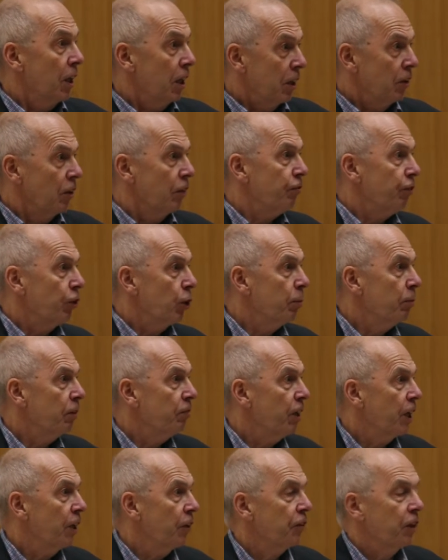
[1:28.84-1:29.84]
in the form
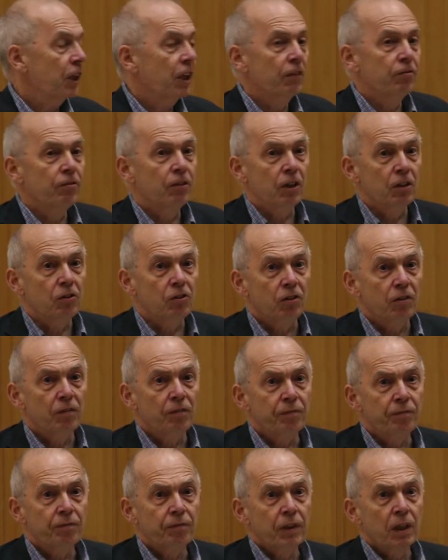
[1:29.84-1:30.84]
of health coverage.
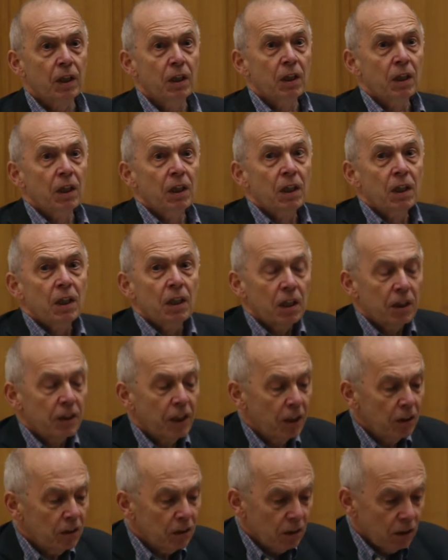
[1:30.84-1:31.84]

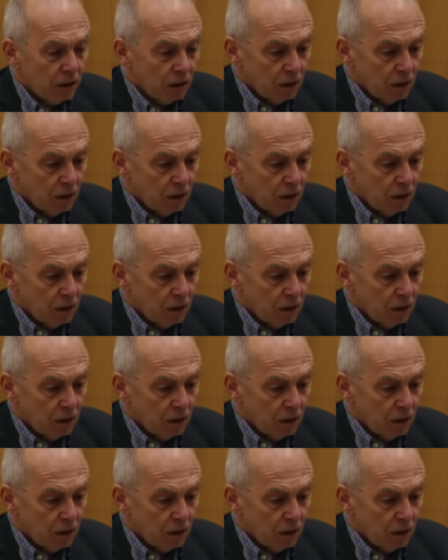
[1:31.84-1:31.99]
Now,